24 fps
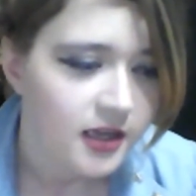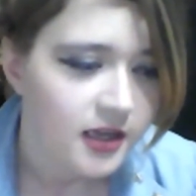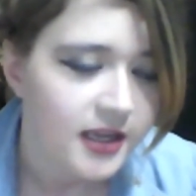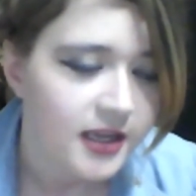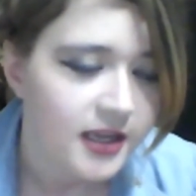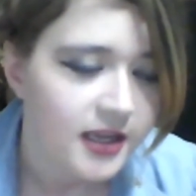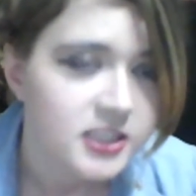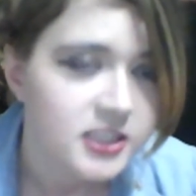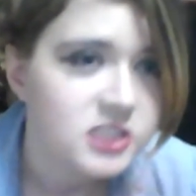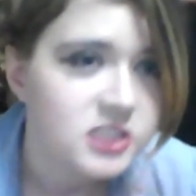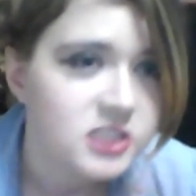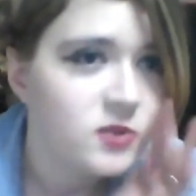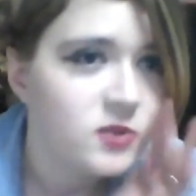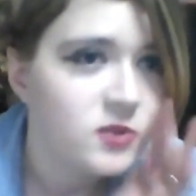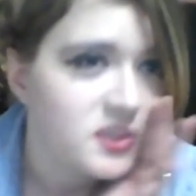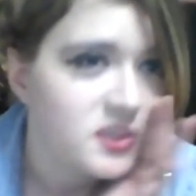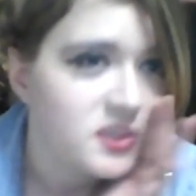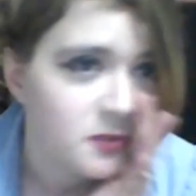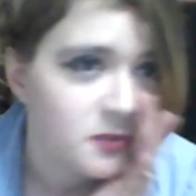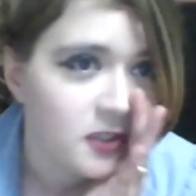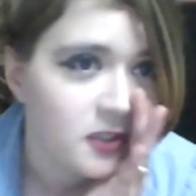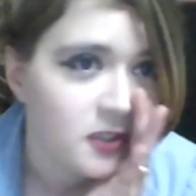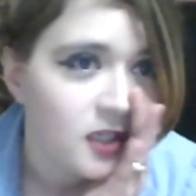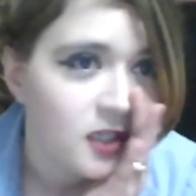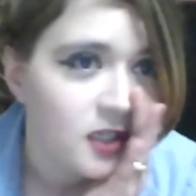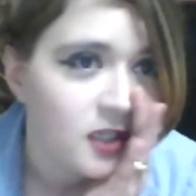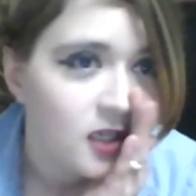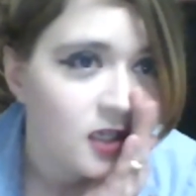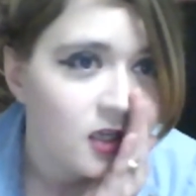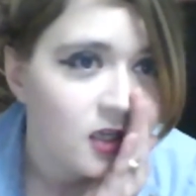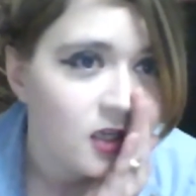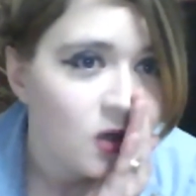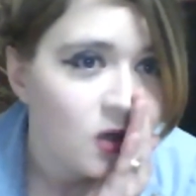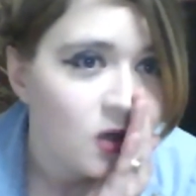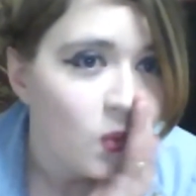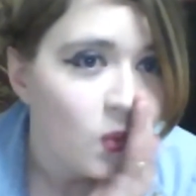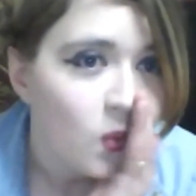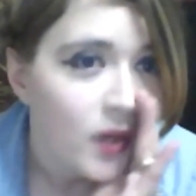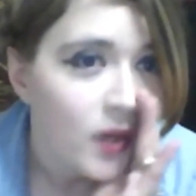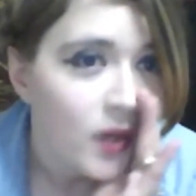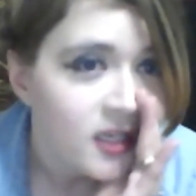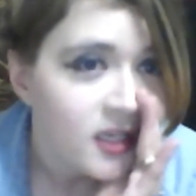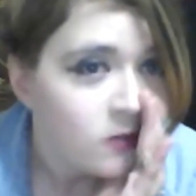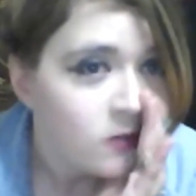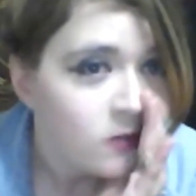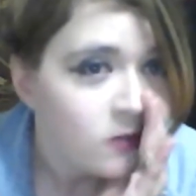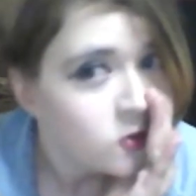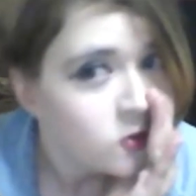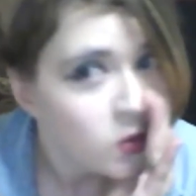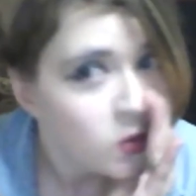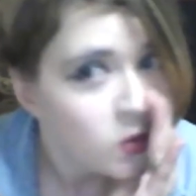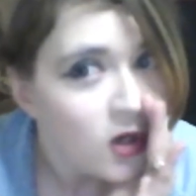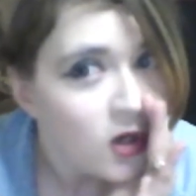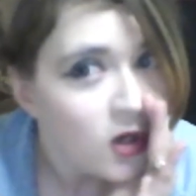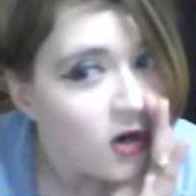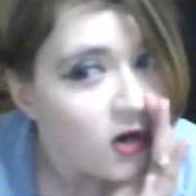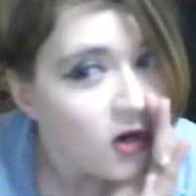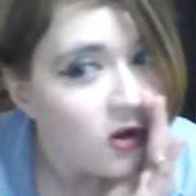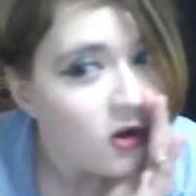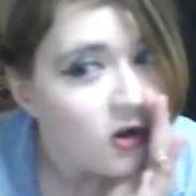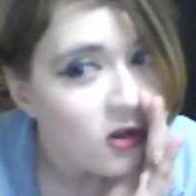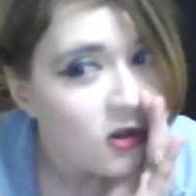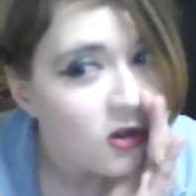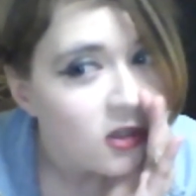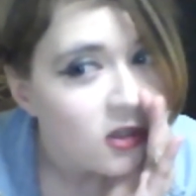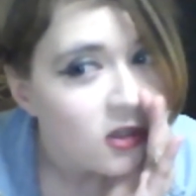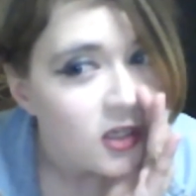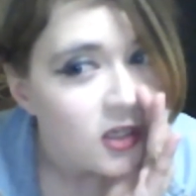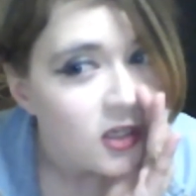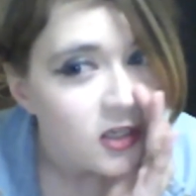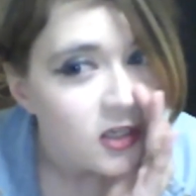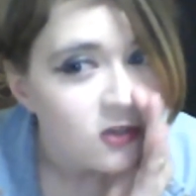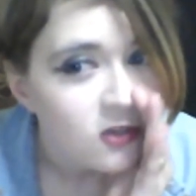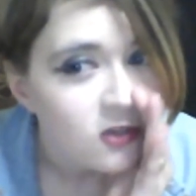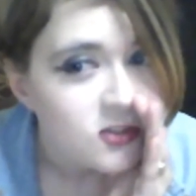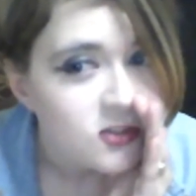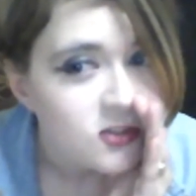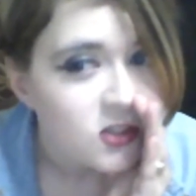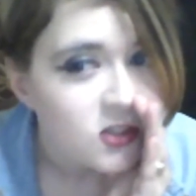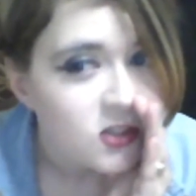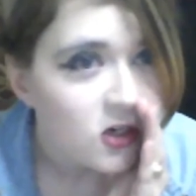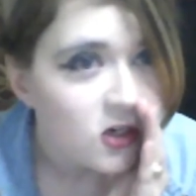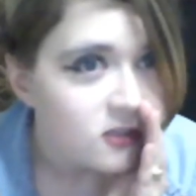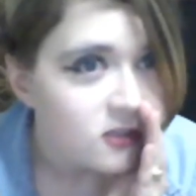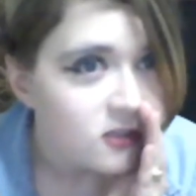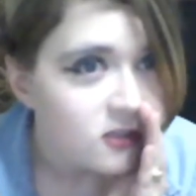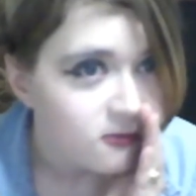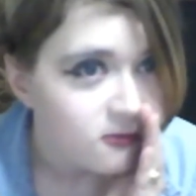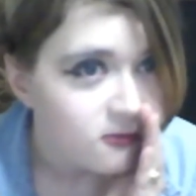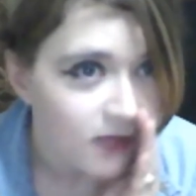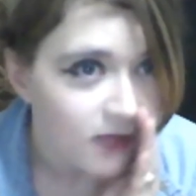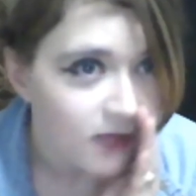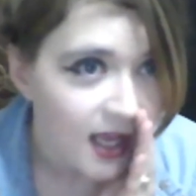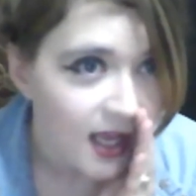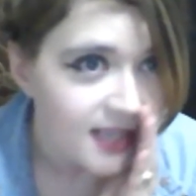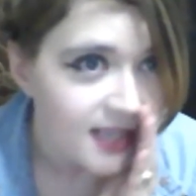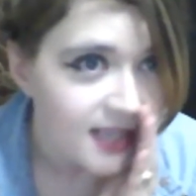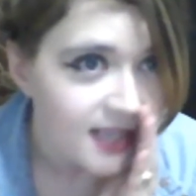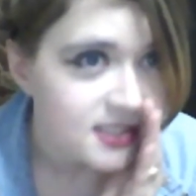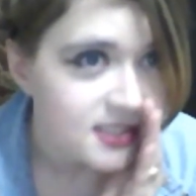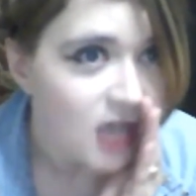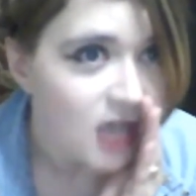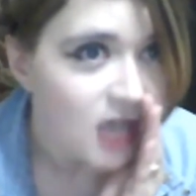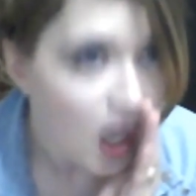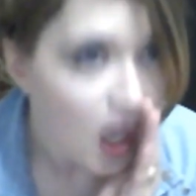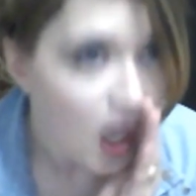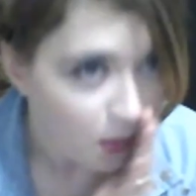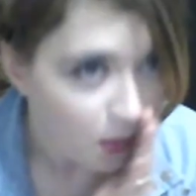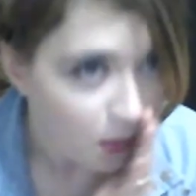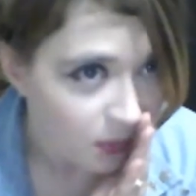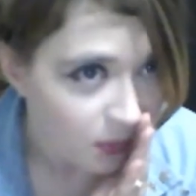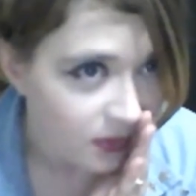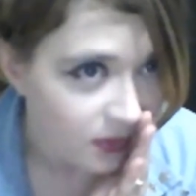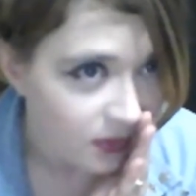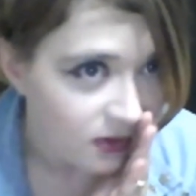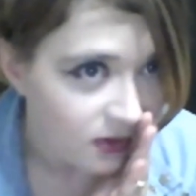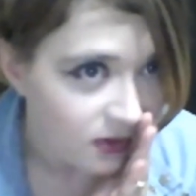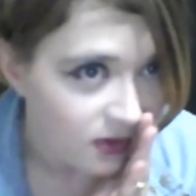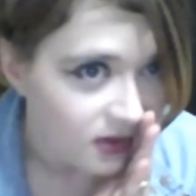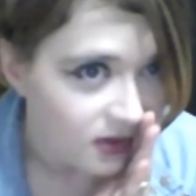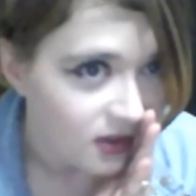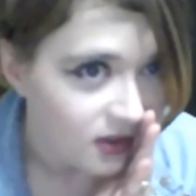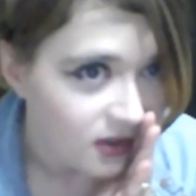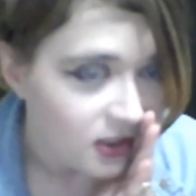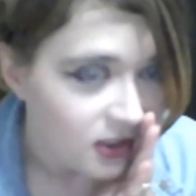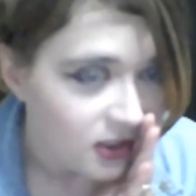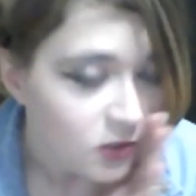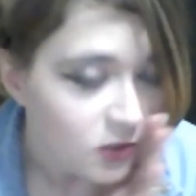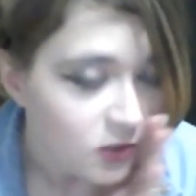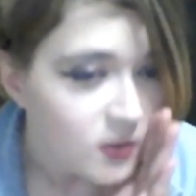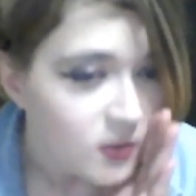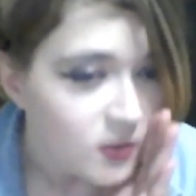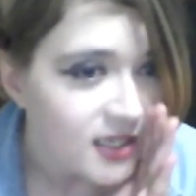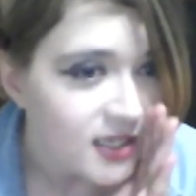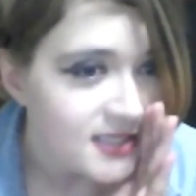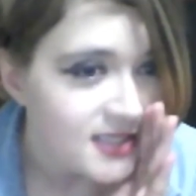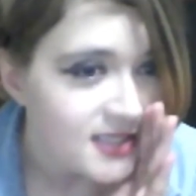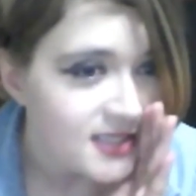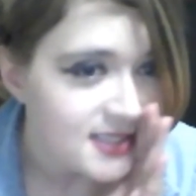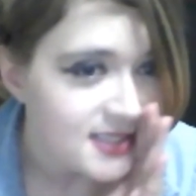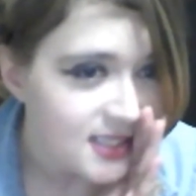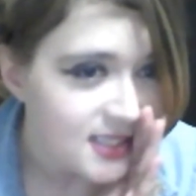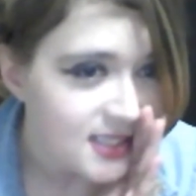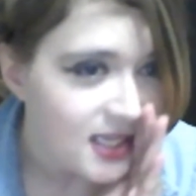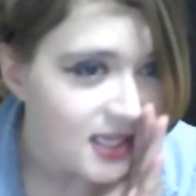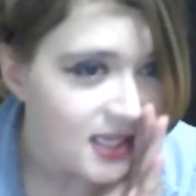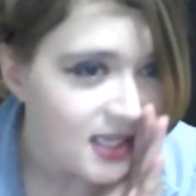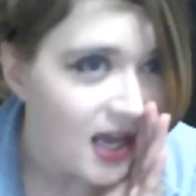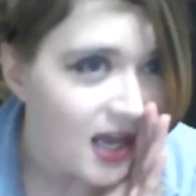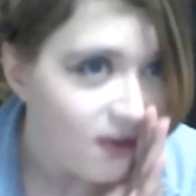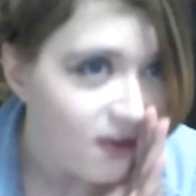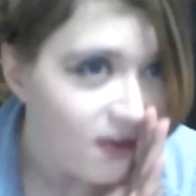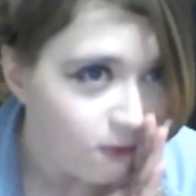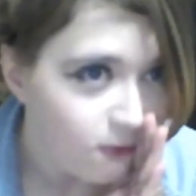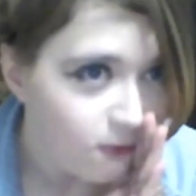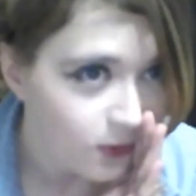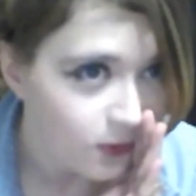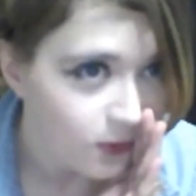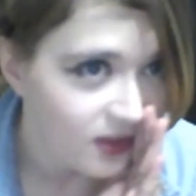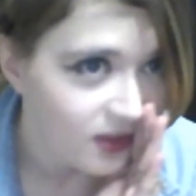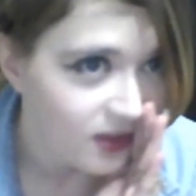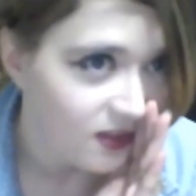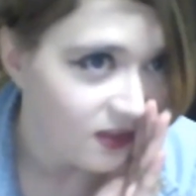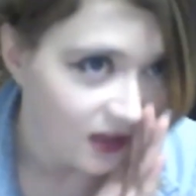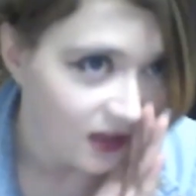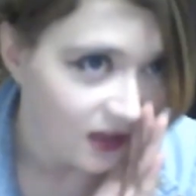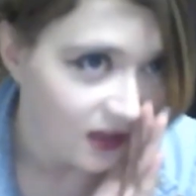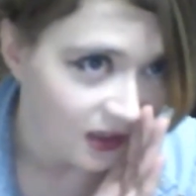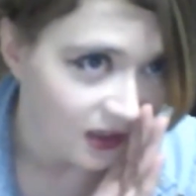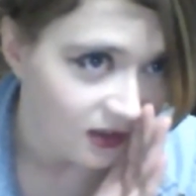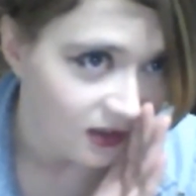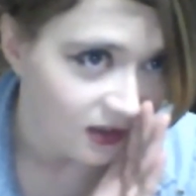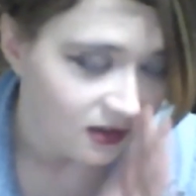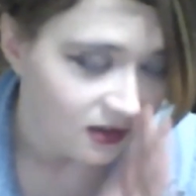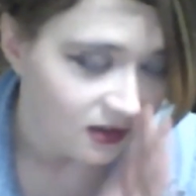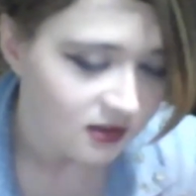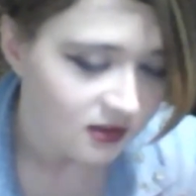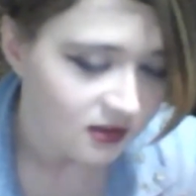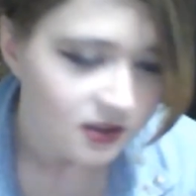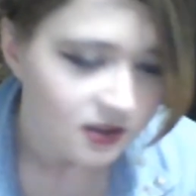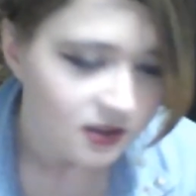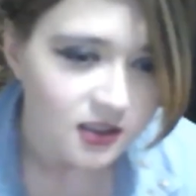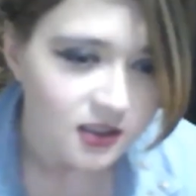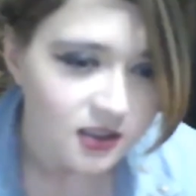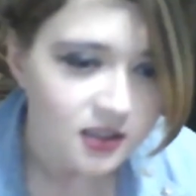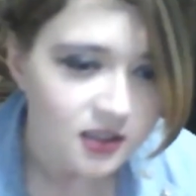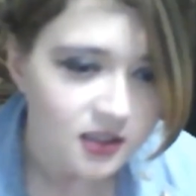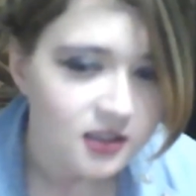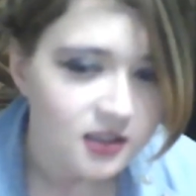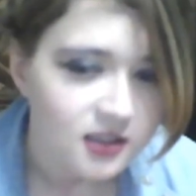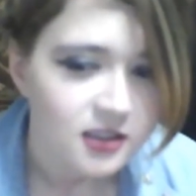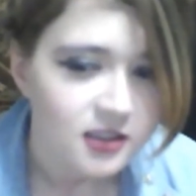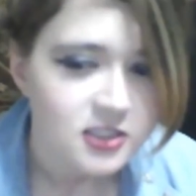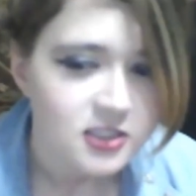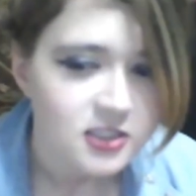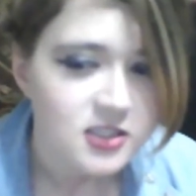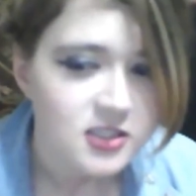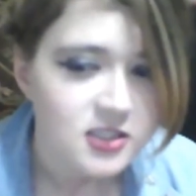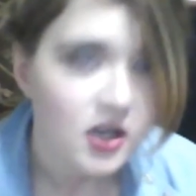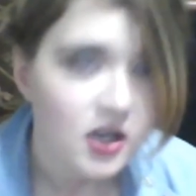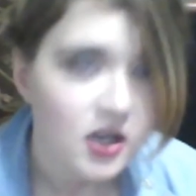And she whispered, "When you twirl, your skirt flies up. You can see everything." She's like,